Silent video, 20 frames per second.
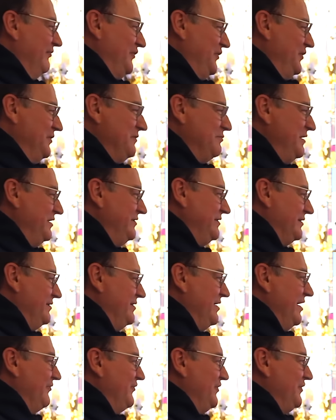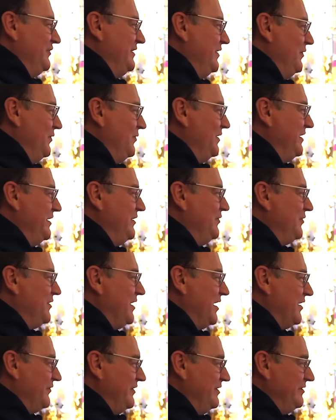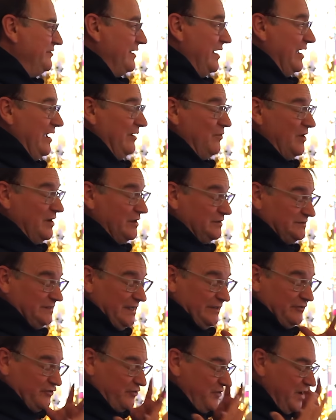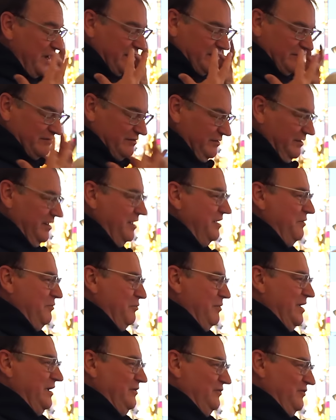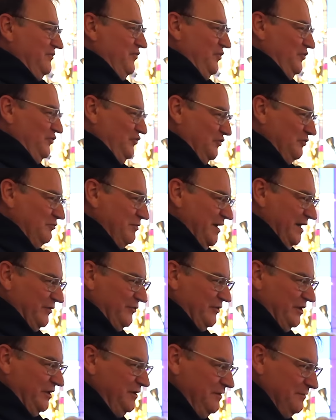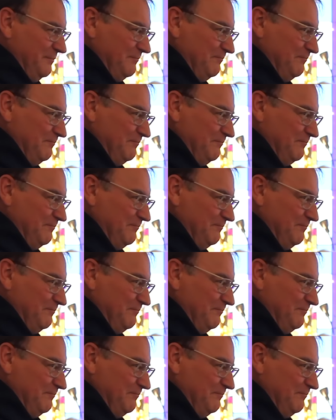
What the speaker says: immediately after the Holy Eucharist, I was attracted by the Virgin Mary